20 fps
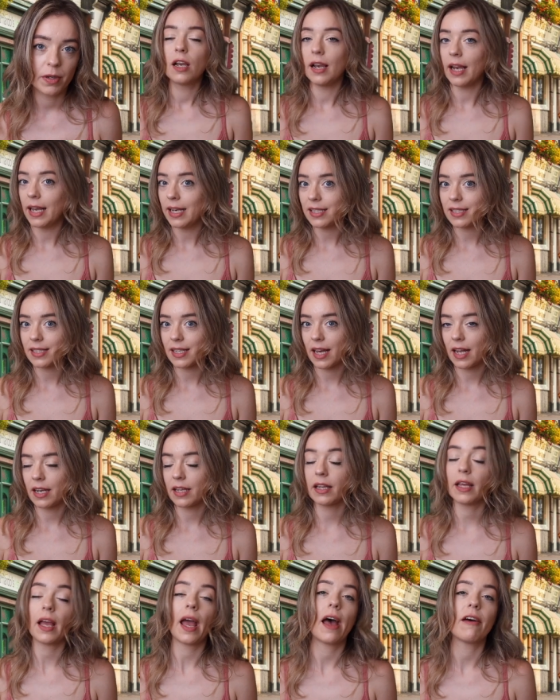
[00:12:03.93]
Lynn said
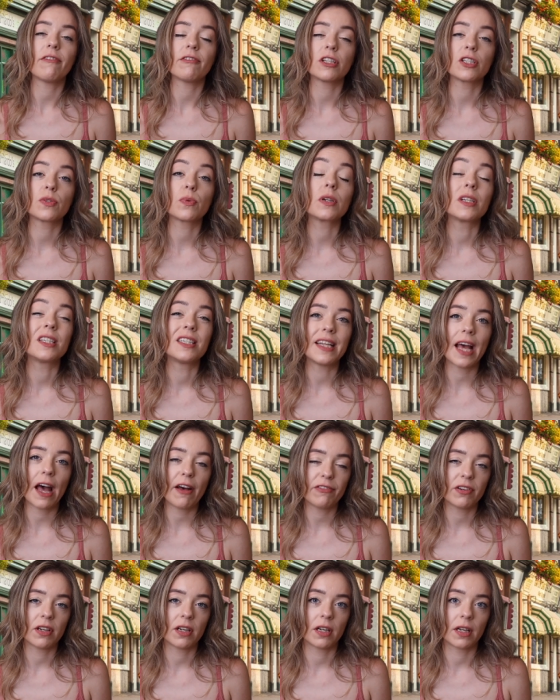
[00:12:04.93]
the Evans were
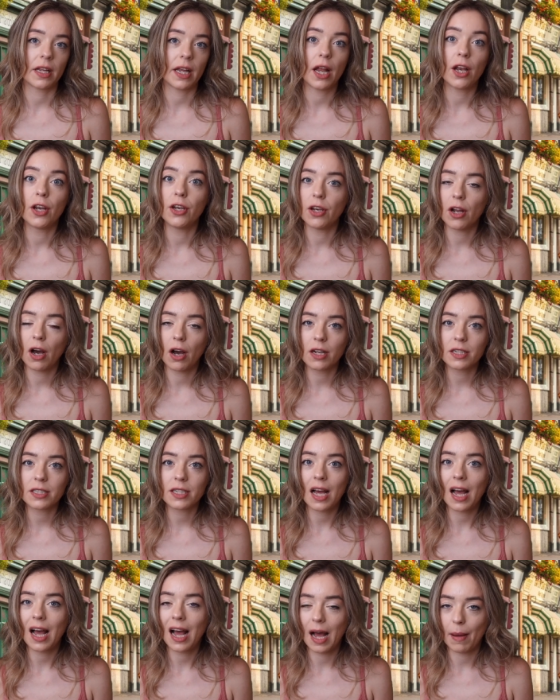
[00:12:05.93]
definitely not
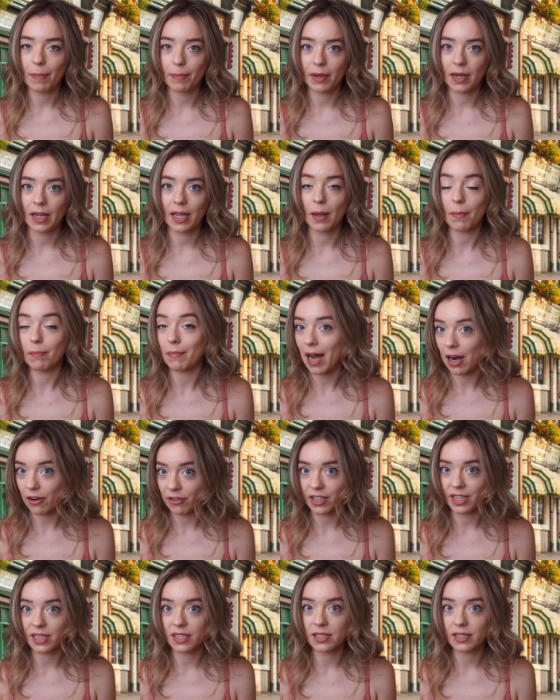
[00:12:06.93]
happily
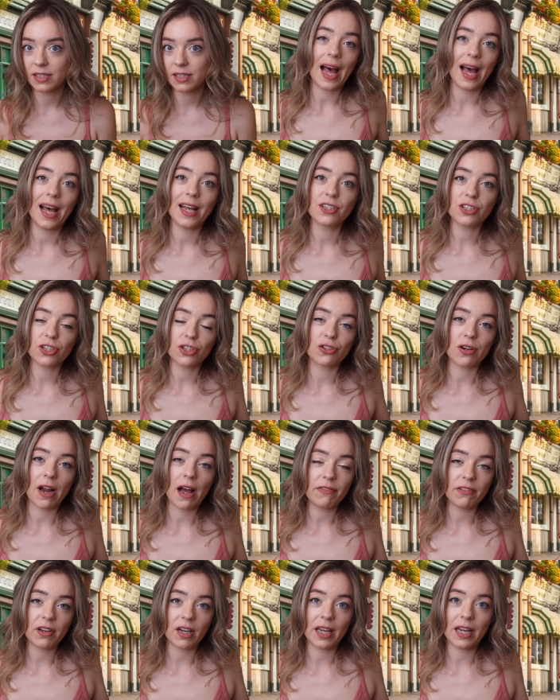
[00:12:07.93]
married, and
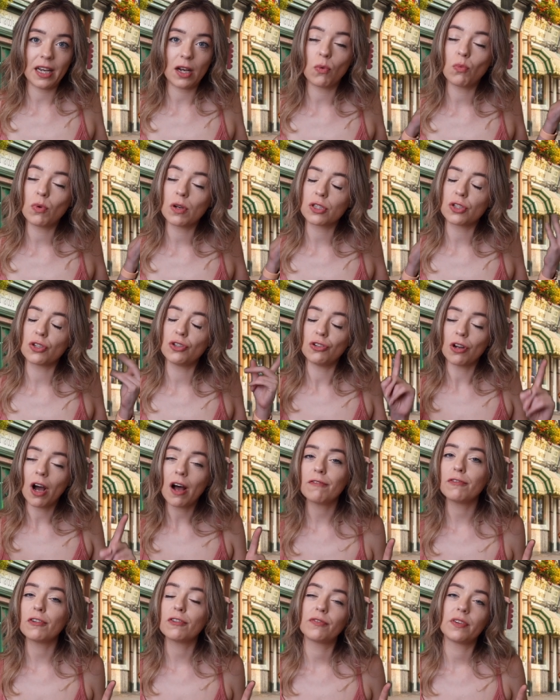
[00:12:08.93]
travelling was
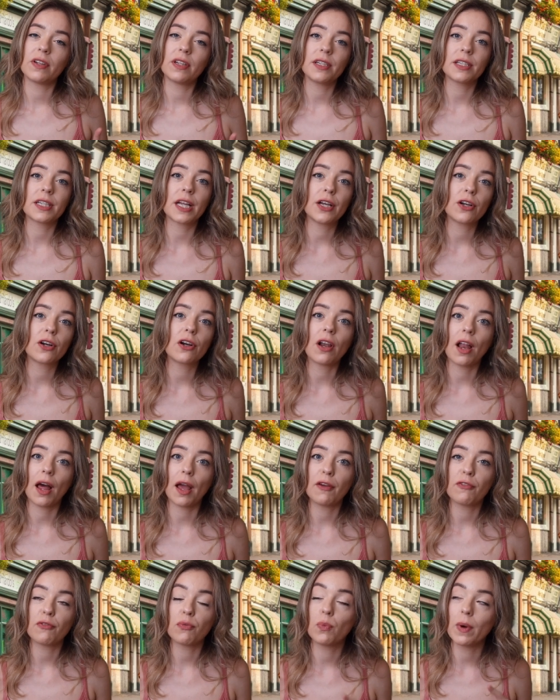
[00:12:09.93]
not fulfilled in her
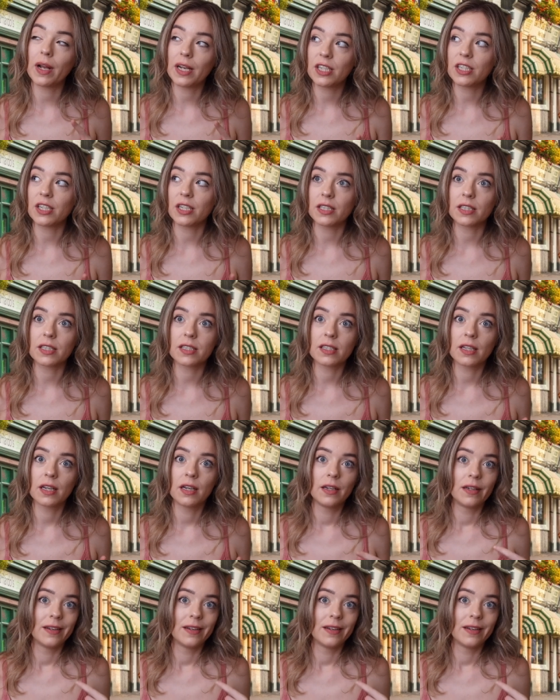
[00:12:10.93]
life, which is